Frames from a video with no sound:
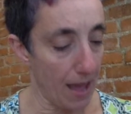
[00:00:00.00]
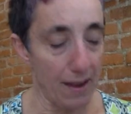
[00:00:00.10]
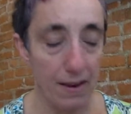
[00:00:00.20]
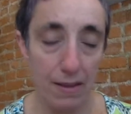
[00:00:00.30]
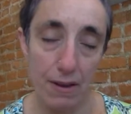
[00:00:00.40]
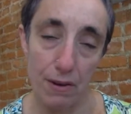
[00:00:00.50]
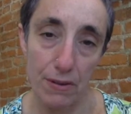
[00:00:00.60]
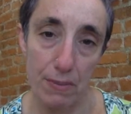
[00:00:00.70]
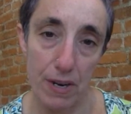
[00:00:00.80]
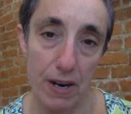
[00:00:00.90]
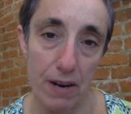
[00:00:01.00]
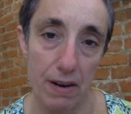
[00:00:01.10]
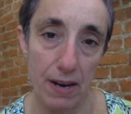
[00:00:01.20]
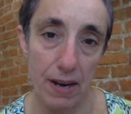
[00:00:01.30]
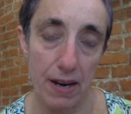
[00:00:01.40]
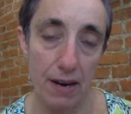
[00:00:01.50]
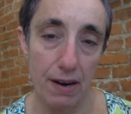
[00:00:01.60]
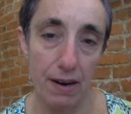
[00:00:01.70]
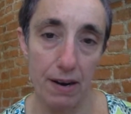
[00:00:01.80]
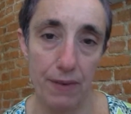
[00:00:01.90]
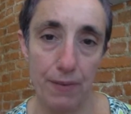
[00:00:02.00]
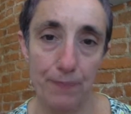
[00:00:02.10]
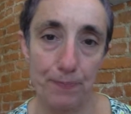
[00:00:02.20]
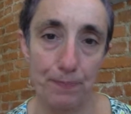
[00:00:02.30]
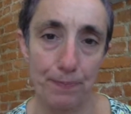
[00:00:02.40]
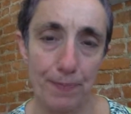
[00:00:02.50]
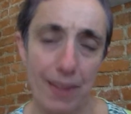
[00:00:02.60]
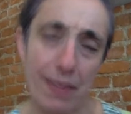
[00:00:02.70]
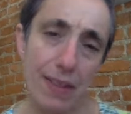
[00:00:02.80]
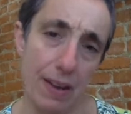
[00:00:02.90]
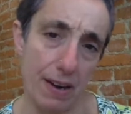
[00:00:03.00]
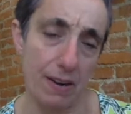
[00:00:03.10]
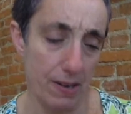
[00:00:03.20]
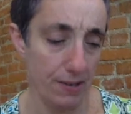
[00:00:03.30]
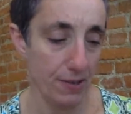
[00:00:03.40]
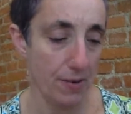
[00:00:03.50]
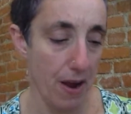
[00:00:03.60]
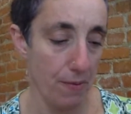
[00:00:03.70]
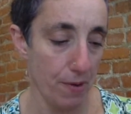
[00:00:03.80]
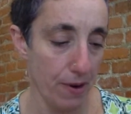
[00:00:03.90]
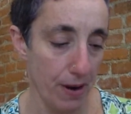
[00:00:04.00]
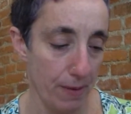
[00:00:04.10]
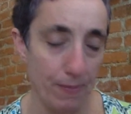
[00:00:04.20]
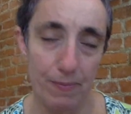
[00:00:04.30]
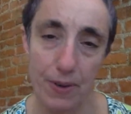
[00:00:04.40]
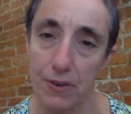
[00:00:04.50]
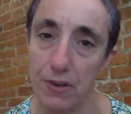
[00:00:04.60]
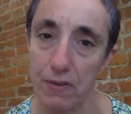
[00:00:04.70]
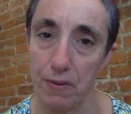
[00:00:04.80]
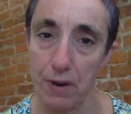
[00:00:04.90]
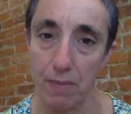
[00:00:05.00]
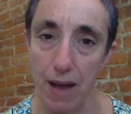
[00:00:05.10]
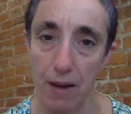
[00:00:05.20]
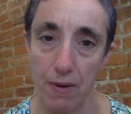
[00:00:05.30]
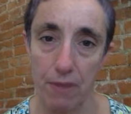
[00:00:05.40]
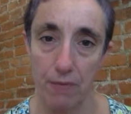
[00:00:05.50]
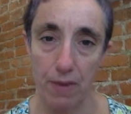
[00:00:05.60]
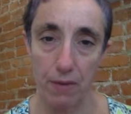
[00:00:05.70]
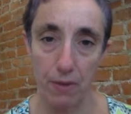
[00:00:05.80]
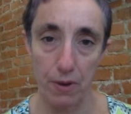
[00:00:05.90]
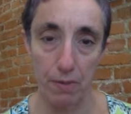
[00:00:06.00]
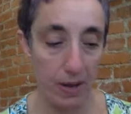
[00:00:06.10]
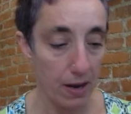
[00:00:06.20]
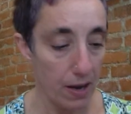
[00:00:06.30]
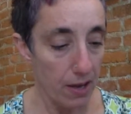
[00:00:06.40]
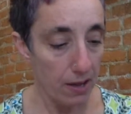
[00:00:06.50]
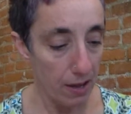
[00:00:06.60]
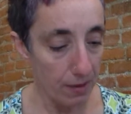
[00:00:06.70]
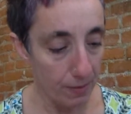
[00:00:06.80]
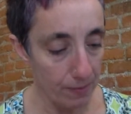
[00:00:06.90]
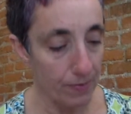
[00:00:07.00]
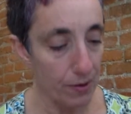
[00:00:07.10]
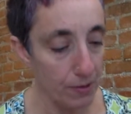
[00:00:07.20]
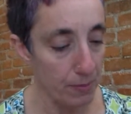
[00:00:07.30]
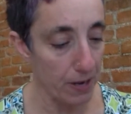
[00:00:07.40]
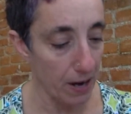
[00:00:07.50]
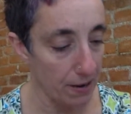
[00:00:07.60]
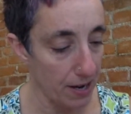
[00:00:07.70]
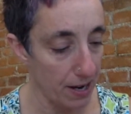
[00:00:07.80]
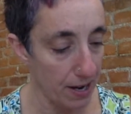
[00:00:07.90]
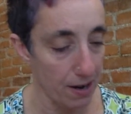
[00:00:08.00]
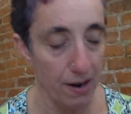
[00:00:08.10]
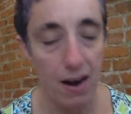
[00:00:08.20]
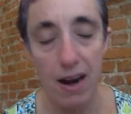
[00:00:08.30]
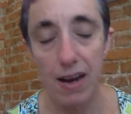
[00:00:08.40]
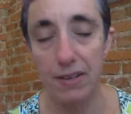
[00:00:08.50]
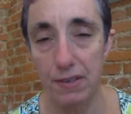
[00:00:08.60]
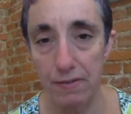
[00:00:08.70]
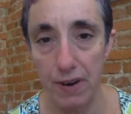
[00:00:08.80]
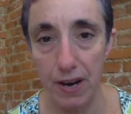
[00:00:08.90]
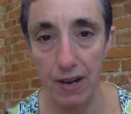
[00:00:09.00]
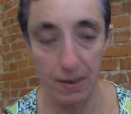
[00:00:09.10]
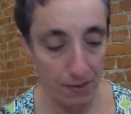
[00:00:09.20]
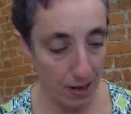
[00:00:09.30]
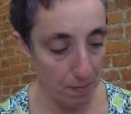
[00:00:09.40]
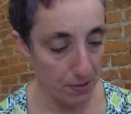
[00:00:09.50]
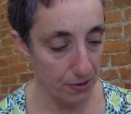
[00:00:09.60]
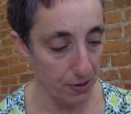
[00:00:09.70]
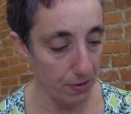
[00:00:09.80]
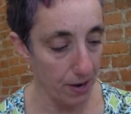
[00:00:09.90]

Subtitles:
And the ultimate irony here, I think irony is the right word. I'm not sure if I want to back away from that word, but the ultimate irony here is the very end of the episode,